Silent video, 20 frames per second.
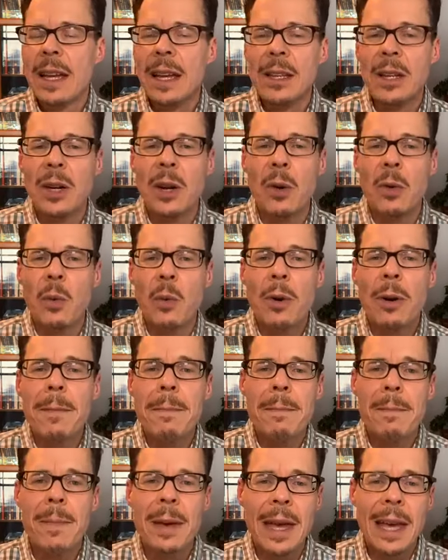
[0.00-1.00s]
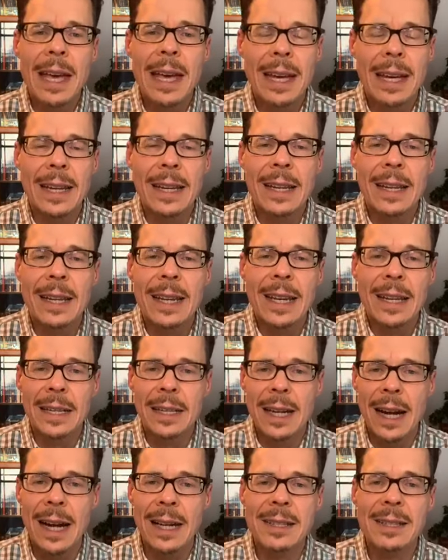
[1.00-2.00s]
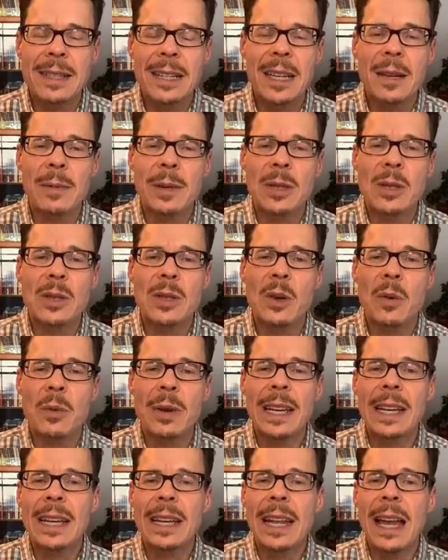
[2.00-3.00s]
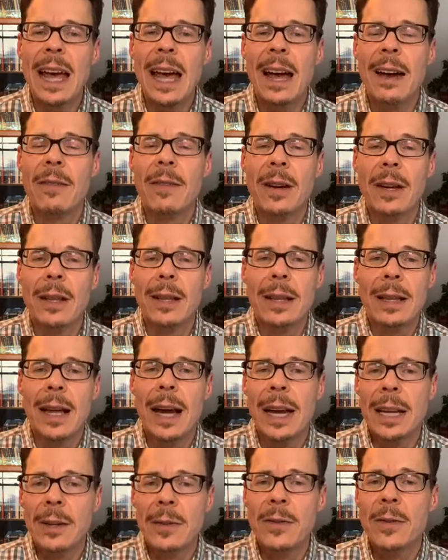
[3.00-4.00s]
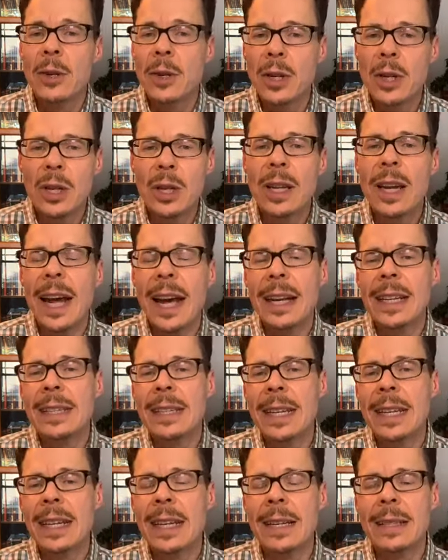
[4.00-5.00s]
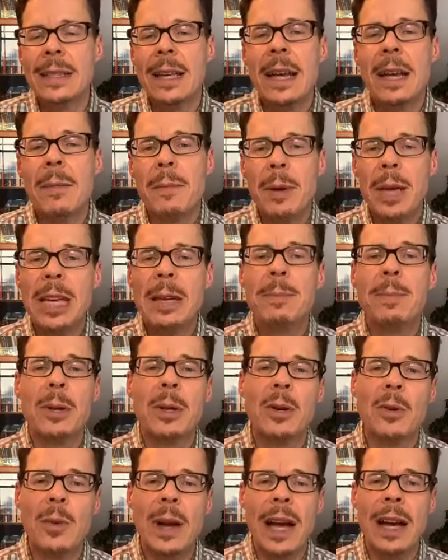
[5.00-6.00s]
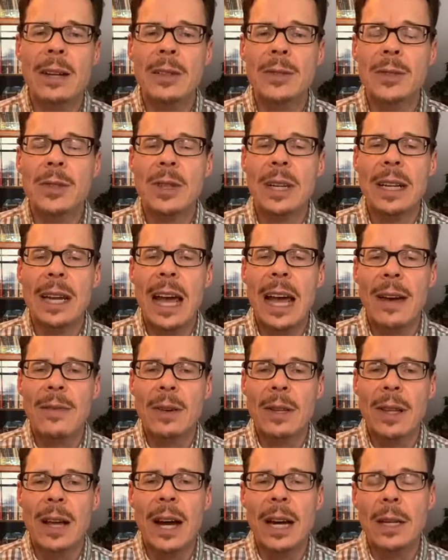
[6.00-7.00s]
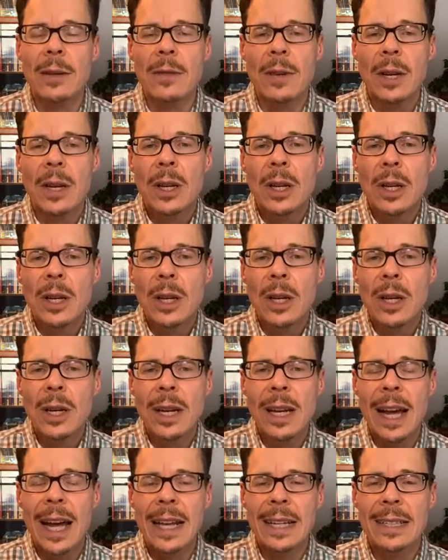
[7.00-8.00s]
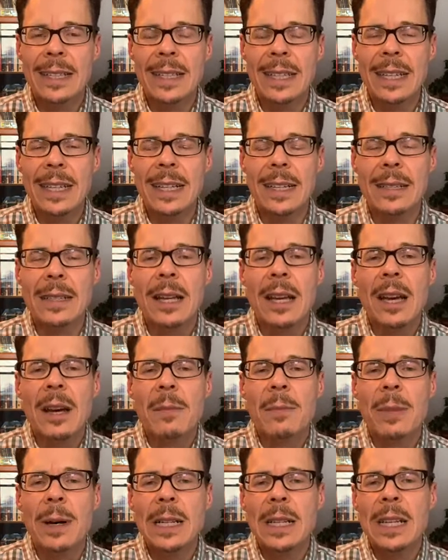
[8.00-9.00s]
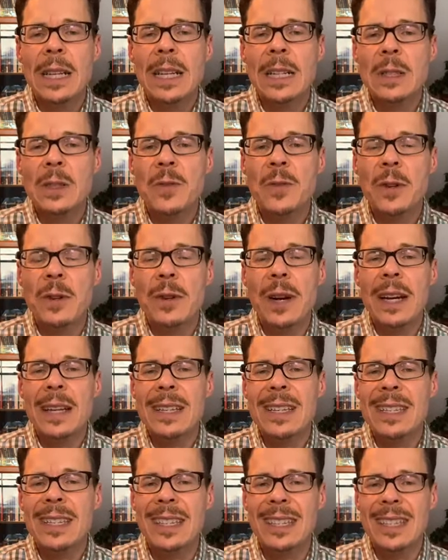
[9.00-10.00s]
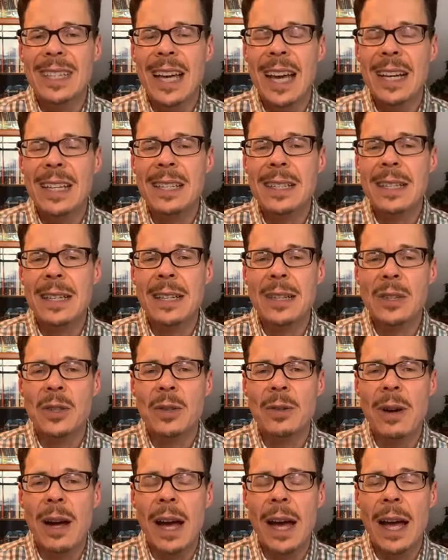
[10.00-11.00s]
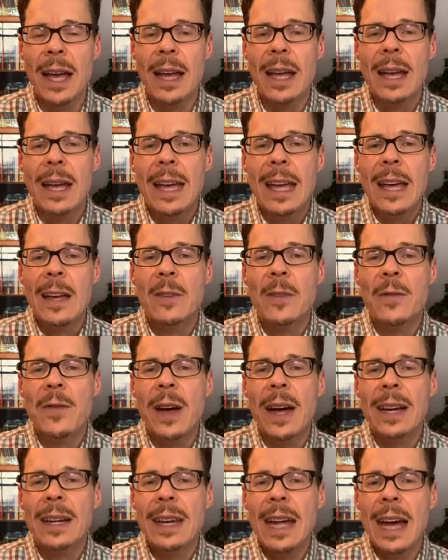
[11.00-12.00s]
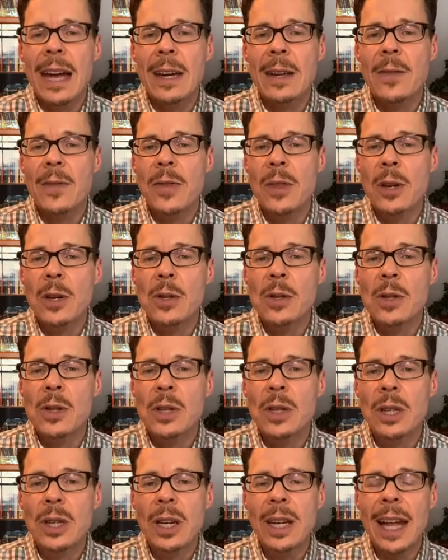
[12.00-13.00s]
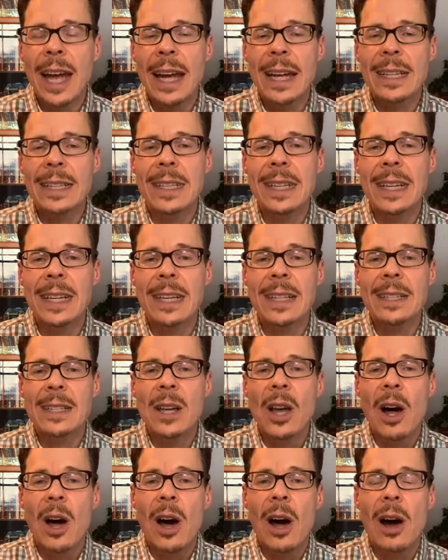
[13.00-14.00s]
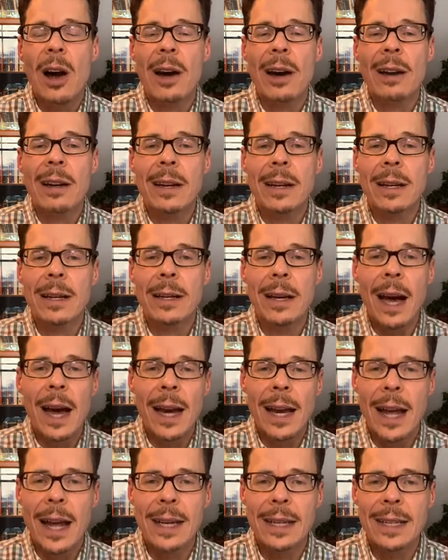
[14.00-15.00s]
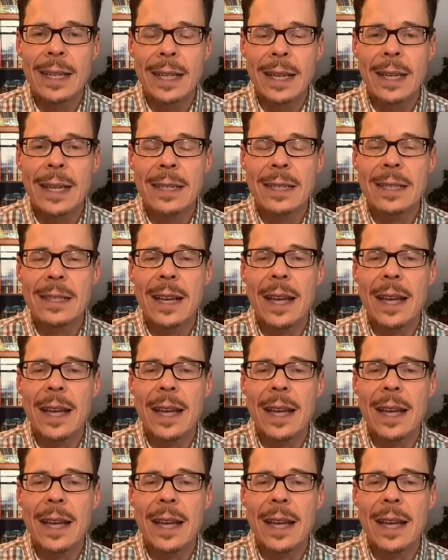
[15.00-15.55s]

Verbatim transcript: You know, we're made in God's image, so we can have a lot of good ideas. People around you can have a lot of good ideas, but it's for us to test and to try and find out if those good ideas are God ideas.